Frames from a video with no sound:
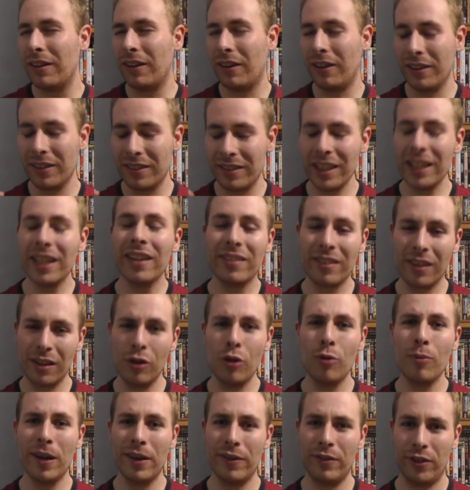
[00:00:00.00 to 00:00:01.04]
I think it's a
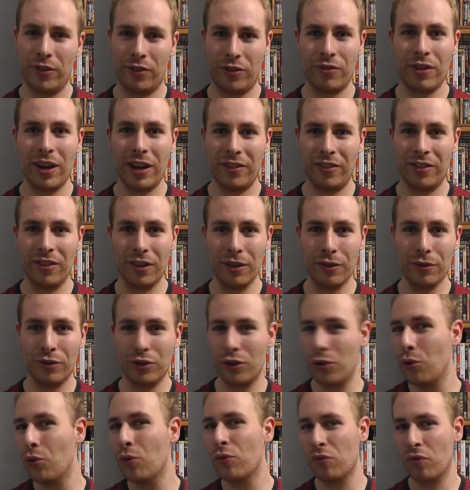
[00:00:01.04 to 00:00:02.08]
little bit of a stretch, though, to
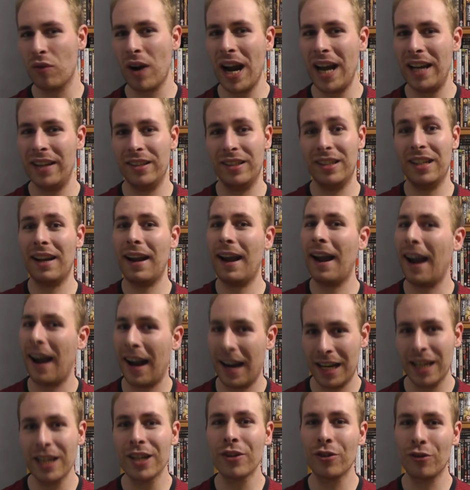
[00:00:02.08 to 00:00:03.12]
call Red an
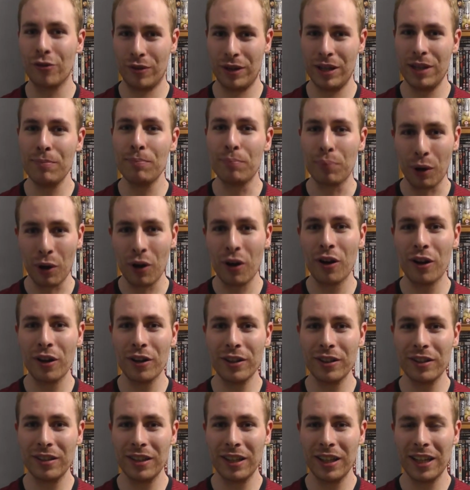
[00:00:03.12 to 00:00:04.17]
angry
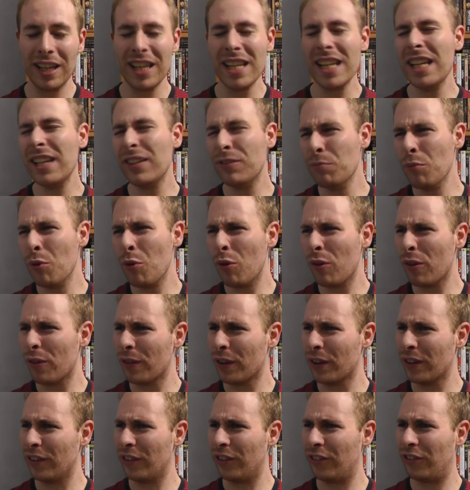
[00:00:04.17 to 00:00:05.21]
bird. He's more of
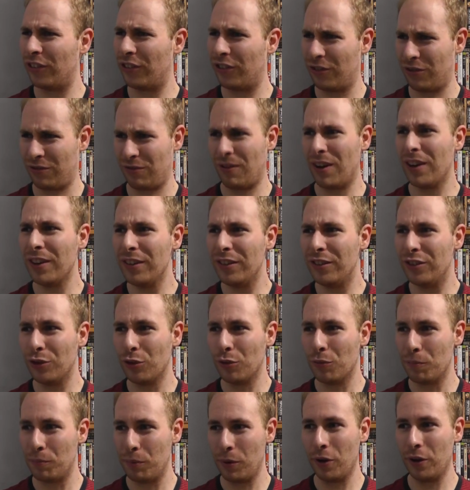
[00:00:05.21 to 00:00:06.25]
a
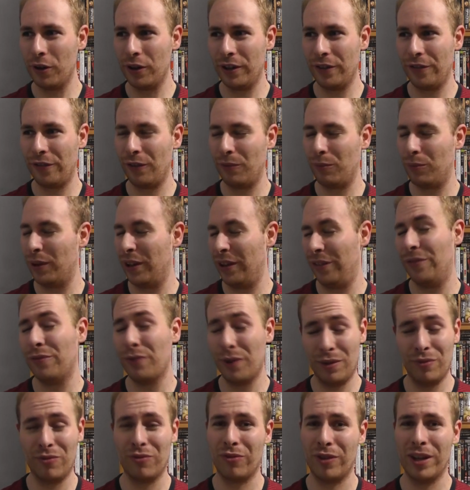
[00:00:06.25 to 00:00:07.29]
disgruntled bird, if
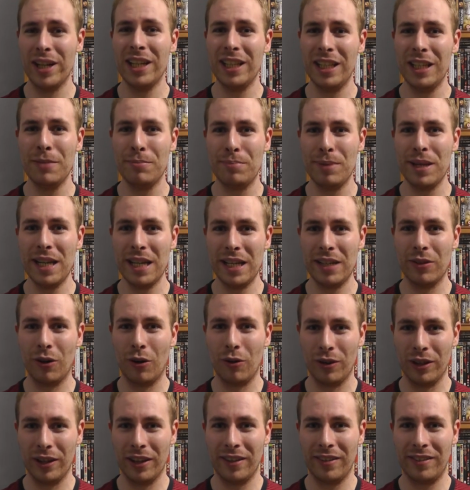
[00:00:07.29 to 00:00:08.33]
we're really being
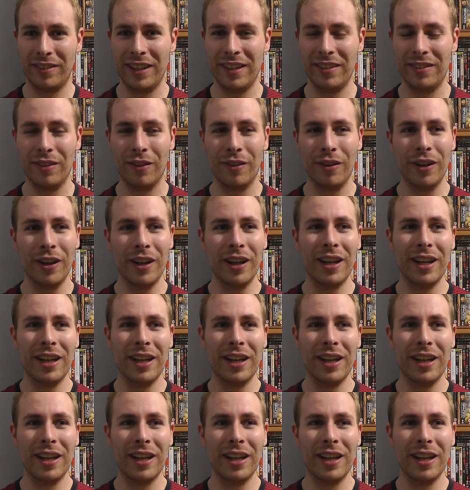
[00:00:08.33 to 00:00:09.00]
honest. He's not...